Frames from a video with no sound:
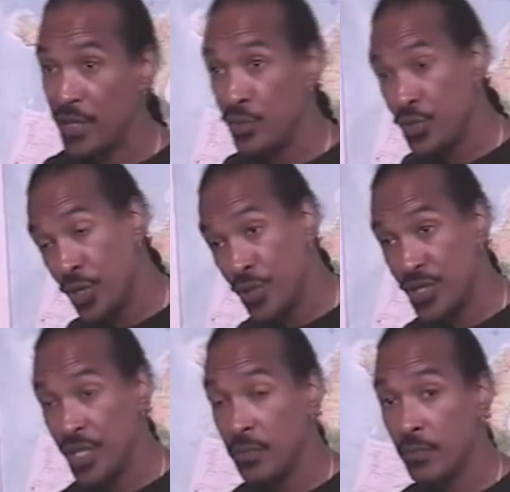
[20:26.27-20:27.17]
New
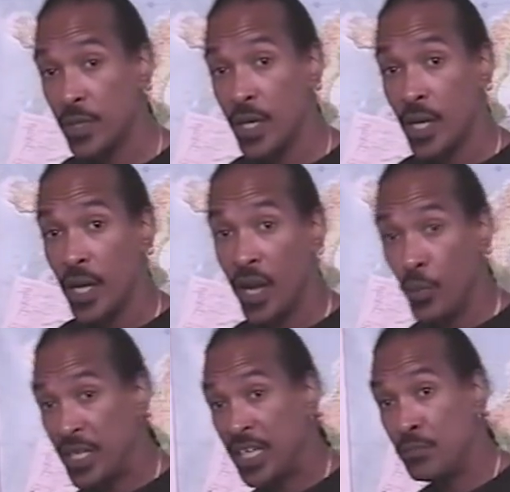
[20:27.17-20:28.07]
Jersey, and
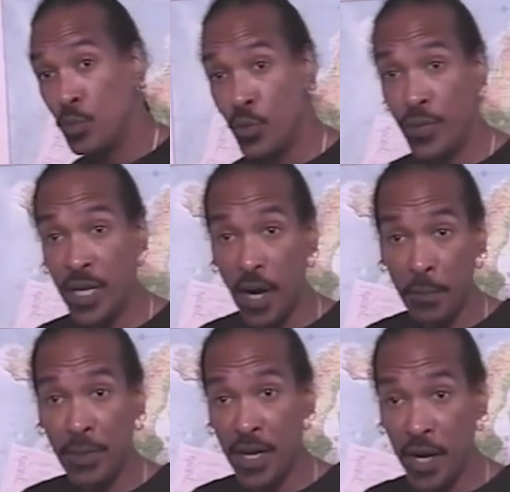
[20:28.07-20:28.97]
we keep moving
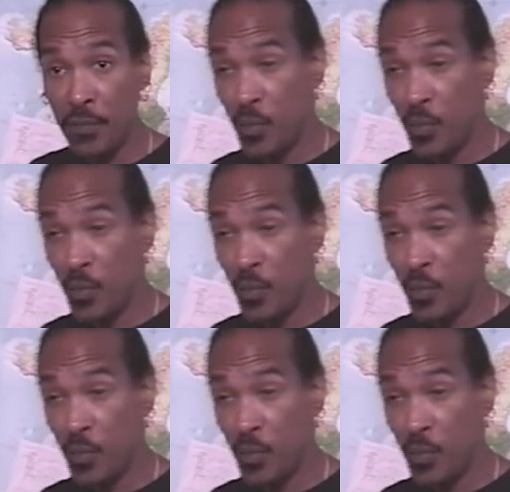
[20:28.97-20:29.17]
up and up.